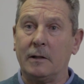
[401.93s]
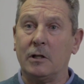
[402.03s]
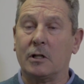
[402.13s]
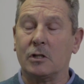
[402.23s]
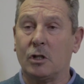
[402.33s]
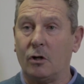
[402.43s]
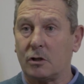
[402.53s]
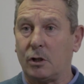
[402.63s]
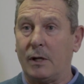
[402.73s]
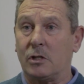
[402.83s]
You can
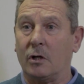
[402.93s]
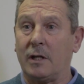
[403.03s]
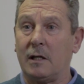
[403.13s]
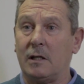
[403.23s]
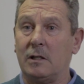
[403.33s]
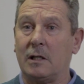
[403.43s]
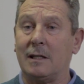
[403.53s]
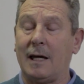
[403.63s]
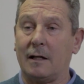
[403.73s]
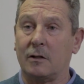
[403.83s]
talk to each other, you
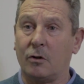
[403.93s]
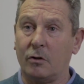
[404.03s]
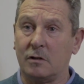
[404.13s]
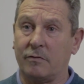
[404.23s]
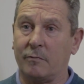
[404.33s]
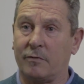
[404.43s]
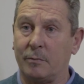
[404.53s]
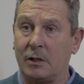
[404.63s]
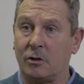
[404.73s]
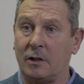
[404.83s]
can get encouragement
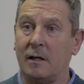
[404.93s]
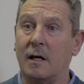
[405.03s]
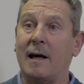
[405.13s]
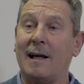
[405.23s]
from each other